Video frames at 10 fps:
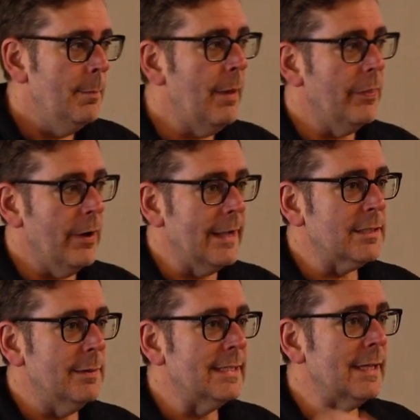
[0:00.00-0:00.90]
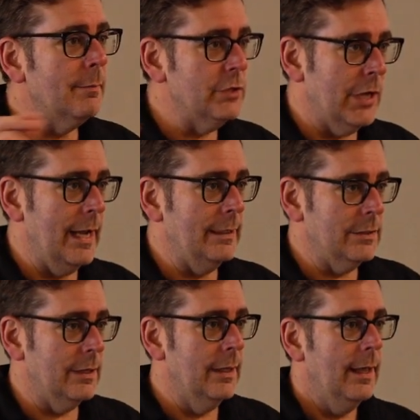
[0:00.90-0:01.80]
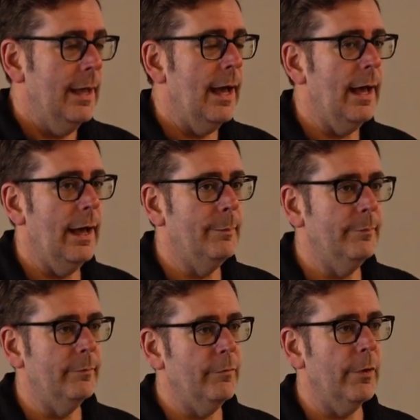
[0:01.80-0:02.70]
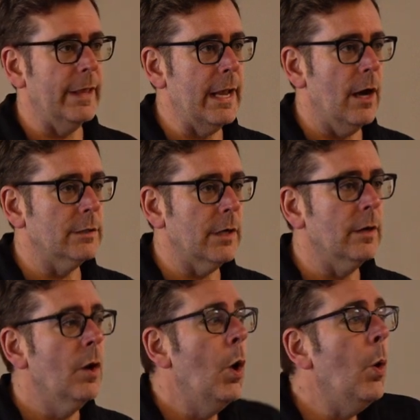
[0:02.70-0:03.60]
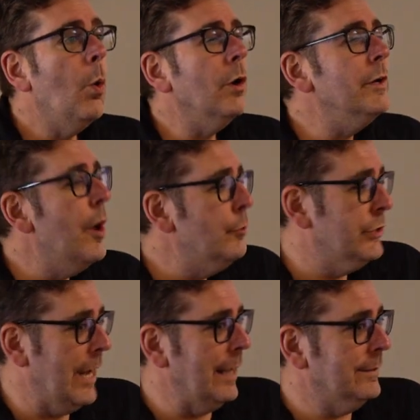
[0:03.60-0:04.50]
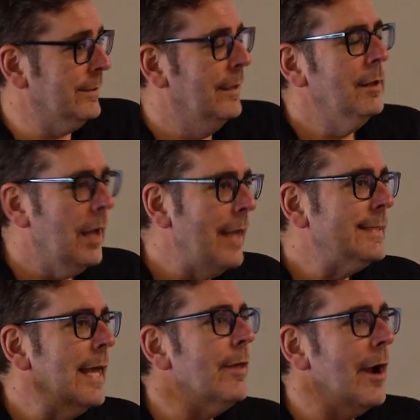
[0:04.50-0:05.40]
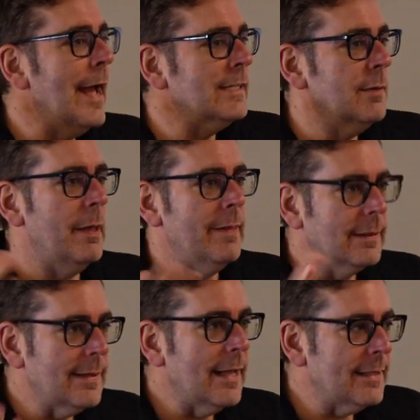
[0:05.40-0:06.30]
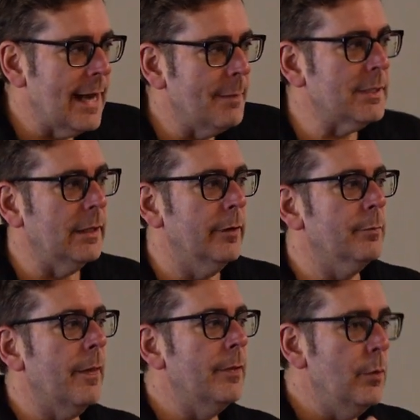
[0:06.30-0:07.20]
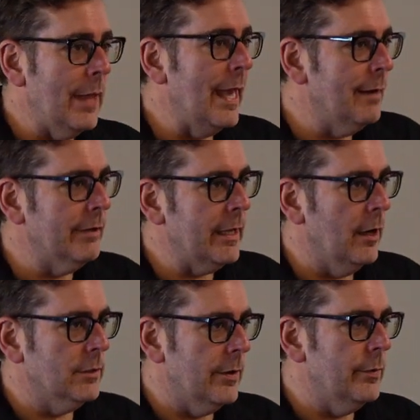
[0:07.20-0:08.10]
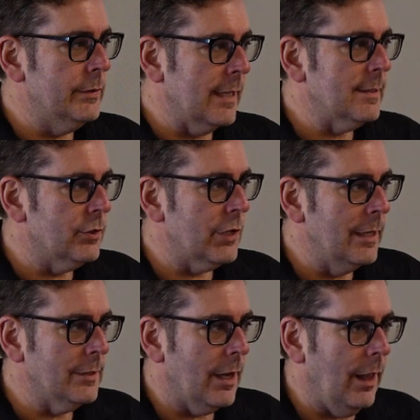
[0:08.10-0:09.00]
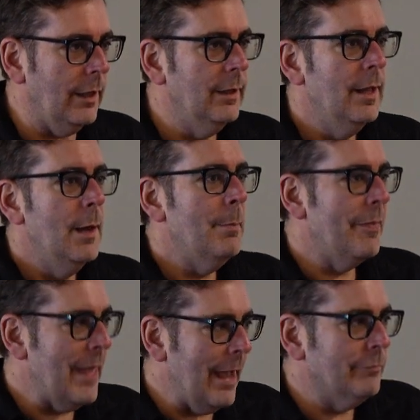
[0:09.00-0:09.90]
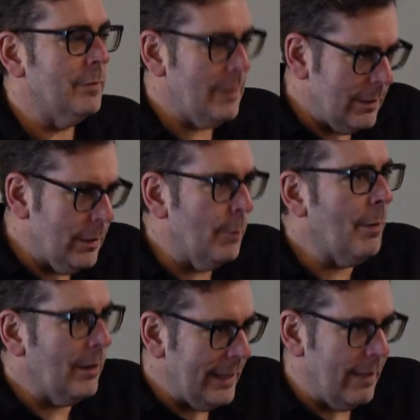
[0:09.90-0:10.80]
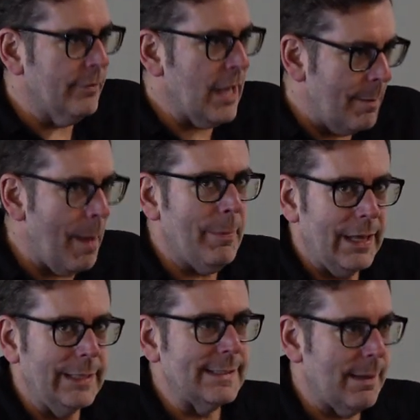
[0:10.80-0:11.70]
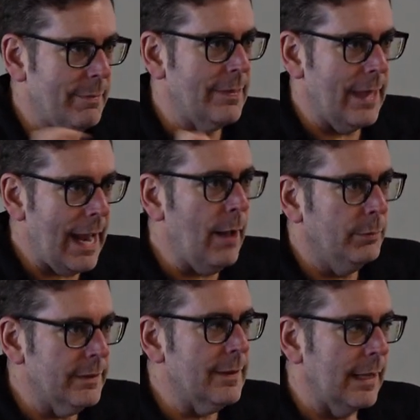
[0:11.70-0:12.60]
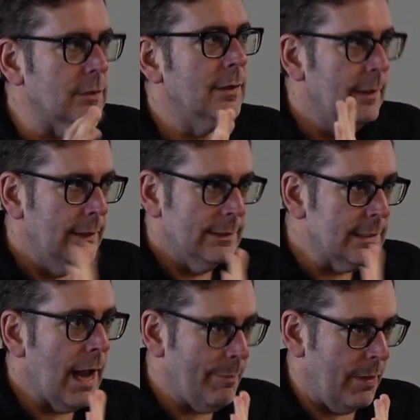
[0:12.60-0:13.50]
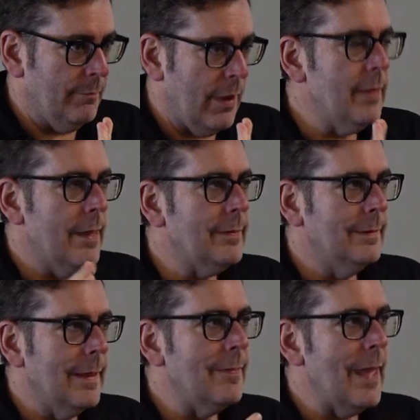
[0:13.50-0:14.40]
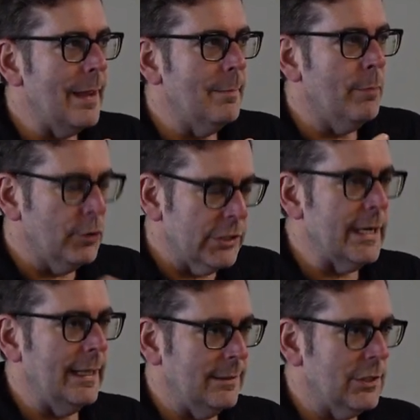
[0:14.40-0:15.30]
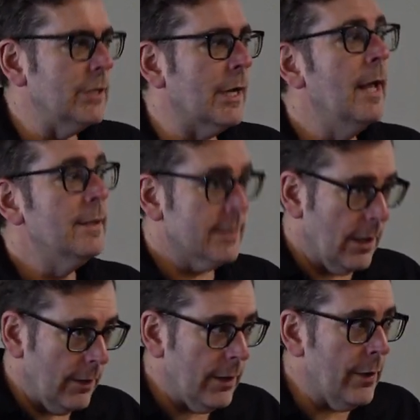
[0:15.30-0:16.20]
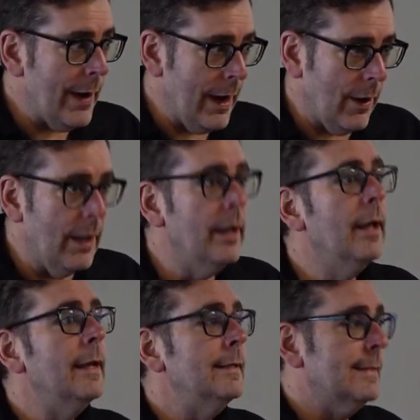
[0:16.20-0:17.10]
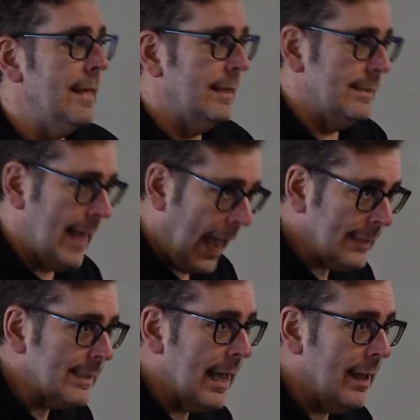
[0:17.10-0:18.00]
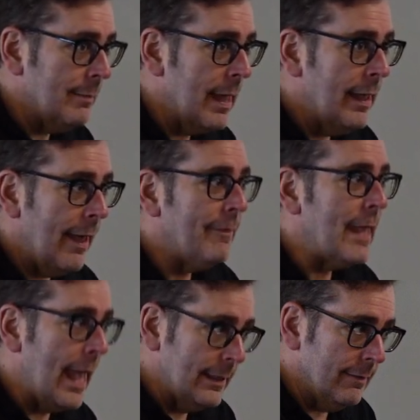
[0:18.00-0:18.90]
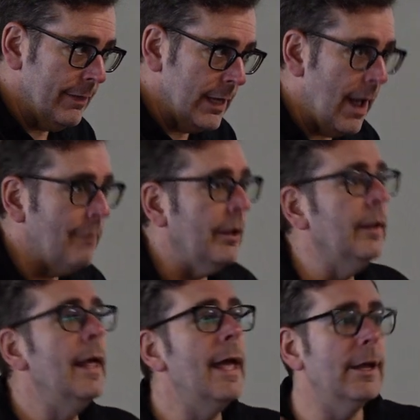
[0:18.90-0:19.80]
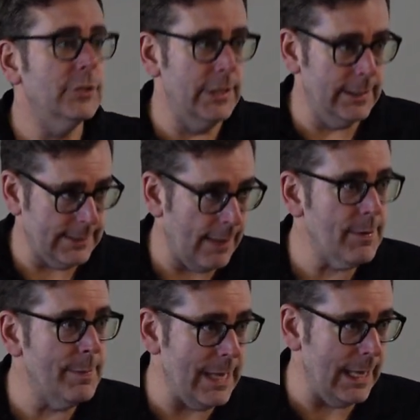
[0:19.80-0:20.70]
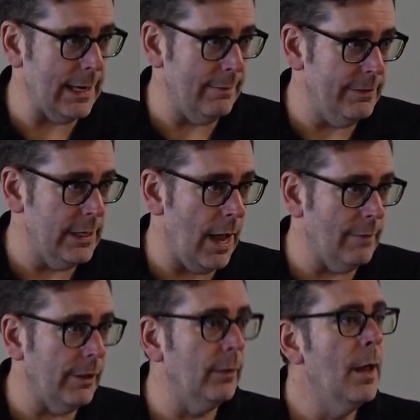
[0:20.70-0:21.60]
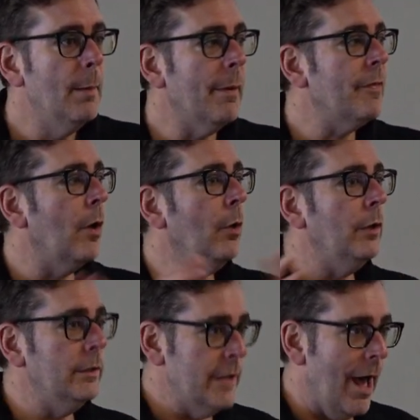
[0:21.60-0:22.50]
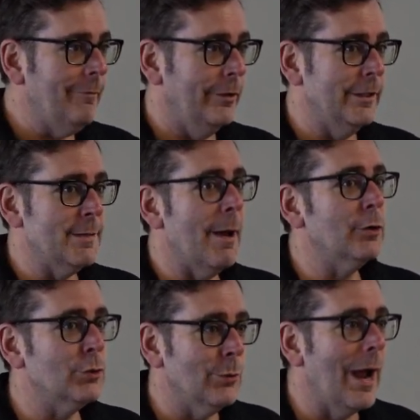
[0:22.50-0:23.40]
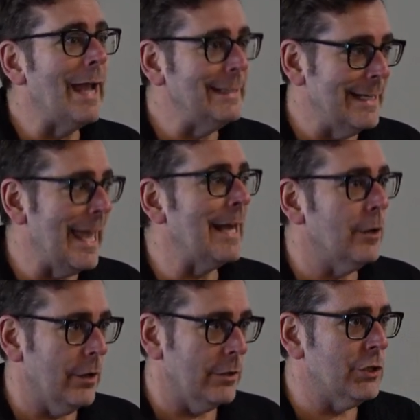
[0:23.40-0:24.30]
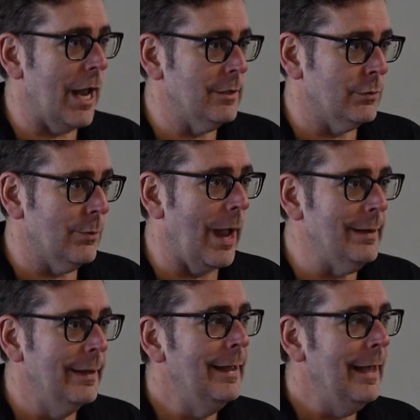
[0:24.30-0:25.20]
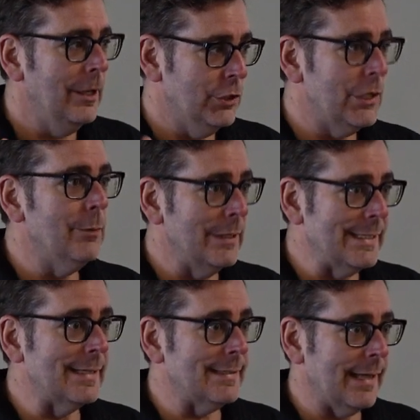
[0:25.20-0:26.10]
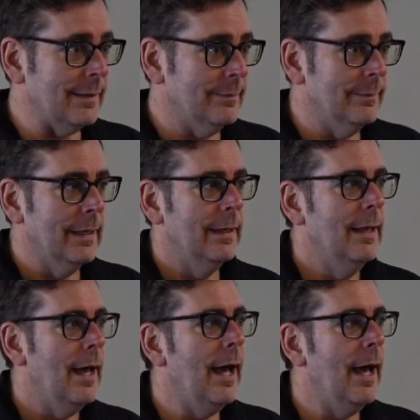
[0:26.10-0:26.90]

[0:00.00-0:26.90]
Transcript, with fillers: But there has to be some change um, for the character or no change. I say there has to be. That, that's an absolute. But you can have a character who doesn't change at all, but they have they probably have come up against something that helped that stopped them uh, that that they pushed against changing. Scarlett O'Hara is the exact same at the end of the novel as she is at the beginning of the novel. But the whole novel is about trying to get her to change, right? And she resists it.